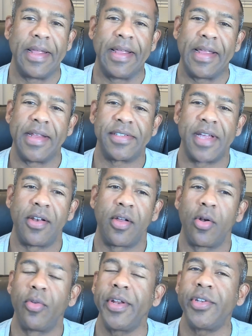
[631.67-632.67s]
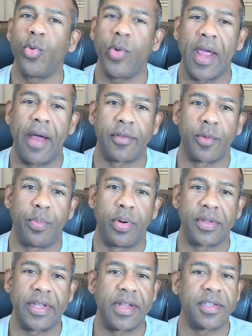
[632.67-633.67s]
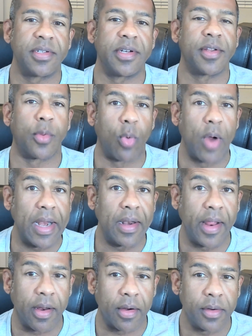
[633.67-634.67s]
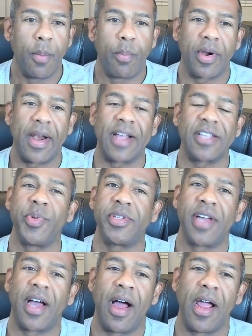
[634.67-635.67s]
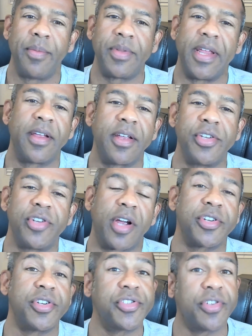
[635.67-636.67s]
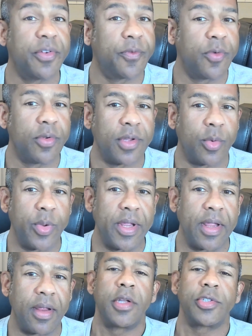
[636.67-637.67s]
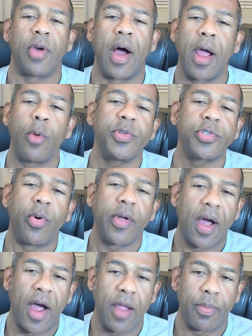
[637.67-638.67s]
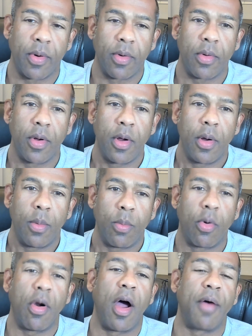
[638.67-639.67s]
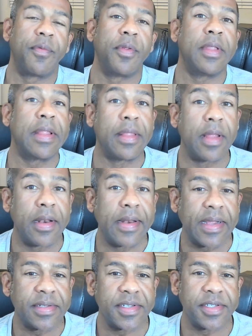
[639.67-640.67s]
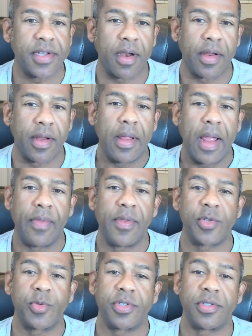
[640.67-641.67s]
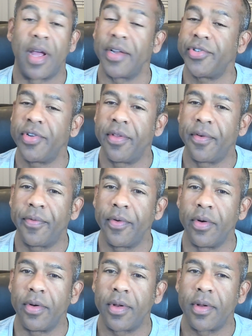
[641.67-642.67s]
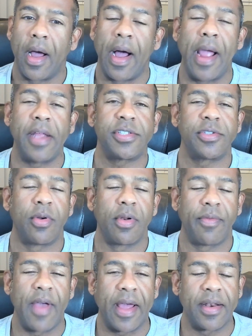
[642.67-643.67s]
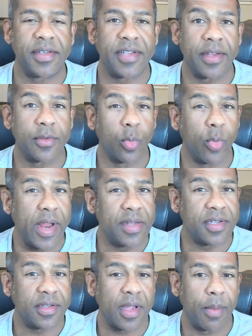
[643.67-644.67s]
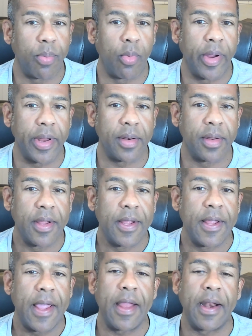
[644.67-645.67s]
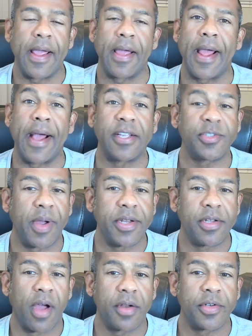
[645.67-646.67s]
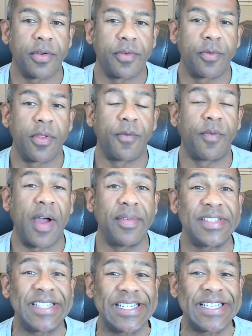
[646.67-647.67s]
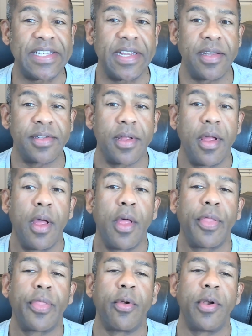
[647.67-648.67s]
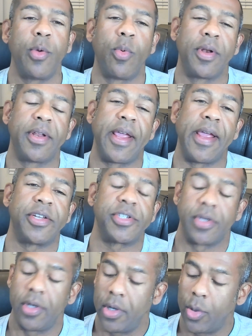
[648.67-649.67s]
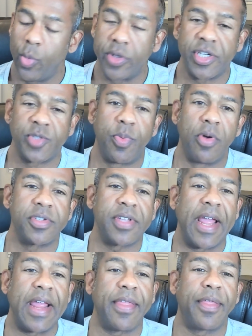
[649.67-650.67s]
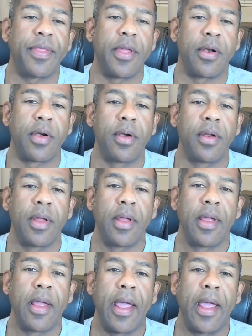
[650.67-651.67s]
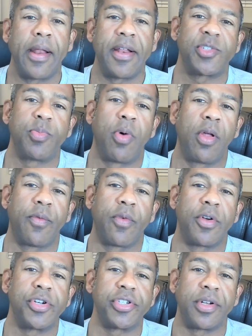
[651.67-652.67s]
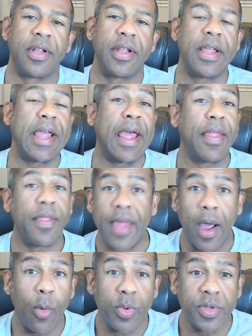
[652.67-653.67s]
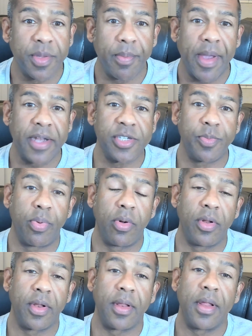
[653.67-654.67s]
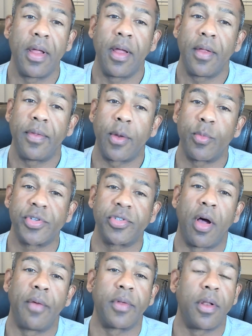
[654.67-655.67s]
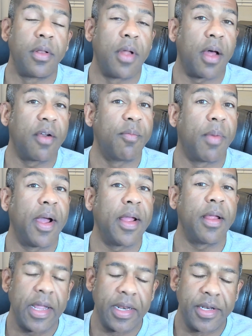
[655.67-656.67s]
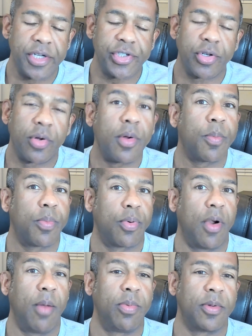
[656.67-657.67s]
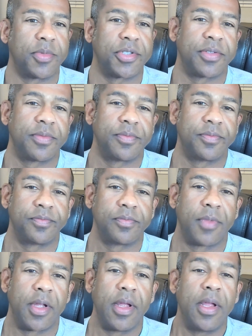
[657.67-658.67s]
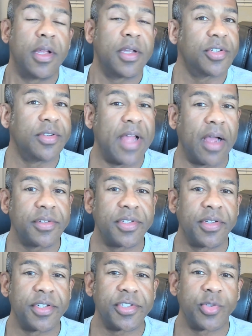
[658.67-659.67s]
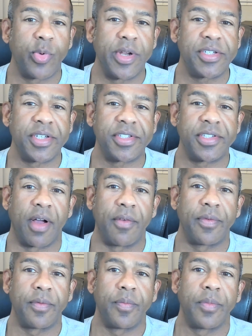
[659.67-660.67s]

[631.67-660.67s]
is that not only do we have to put the insulin into the right layer, but it has to be timed in conjunction to the food that we eat. So I was going hypo more often than necessary. And this was not due to the food. I sort of had to take the reins at that point, and I had to ask my doctor for the 5/16 31 gauge, which is both a thinner and a smaller version. And that was the magic bullet that resolved a lot of my initial problems. So now to the syringe itself.